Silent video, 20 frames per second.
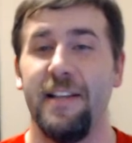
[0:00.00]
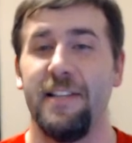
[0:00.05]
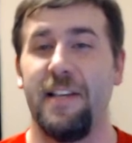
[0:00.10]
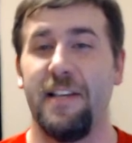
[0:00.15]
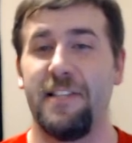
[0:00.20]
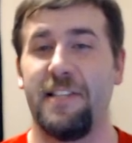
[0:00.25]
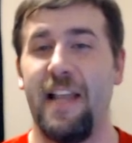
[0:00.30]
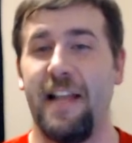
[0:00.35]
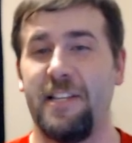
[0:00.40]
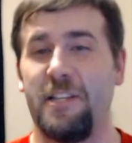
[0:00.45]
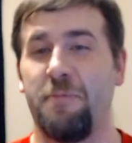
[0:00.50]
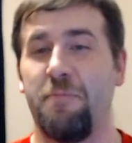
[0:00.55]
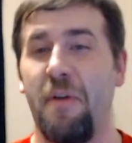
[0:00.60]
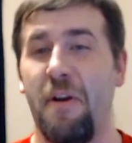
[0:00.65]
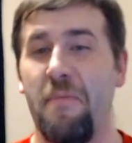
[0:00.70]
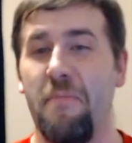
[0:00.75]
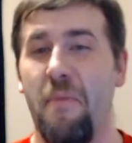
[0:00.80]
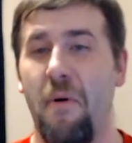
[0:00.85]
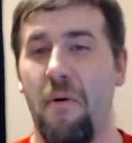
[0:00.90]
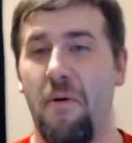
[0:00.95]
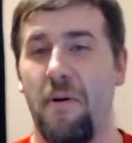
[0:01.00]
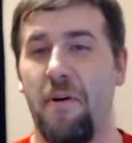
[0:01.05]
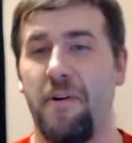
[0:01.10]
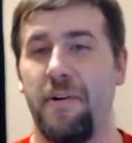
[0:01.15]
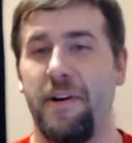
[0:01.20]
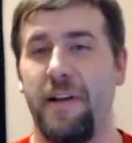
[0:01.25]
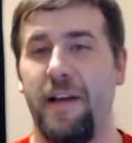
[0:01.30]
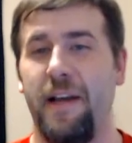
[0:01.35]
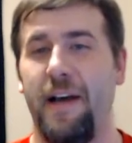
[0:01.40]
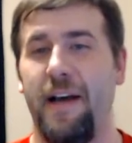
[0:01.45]
does that
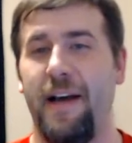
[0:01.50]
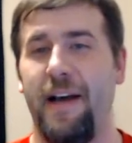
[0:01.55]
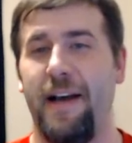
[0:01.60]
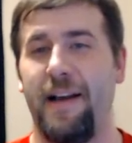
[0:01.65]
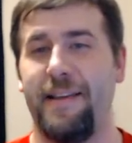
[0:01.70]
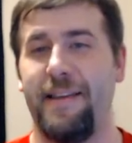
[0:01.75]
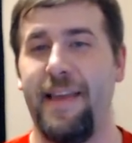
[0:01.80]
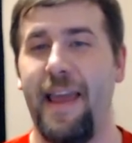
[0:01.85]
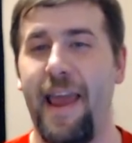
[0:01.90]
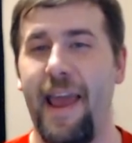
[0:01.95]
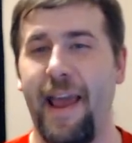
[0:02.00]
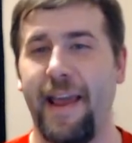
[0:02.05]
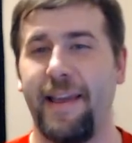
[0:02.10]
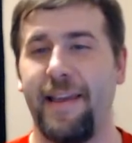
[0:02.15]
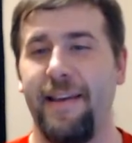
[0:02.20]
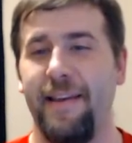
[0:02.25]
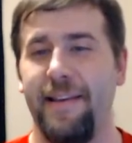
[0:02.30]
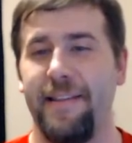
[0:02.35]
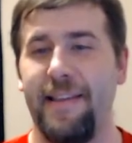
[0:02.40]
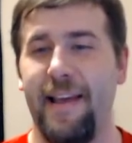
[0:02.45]
springboard kick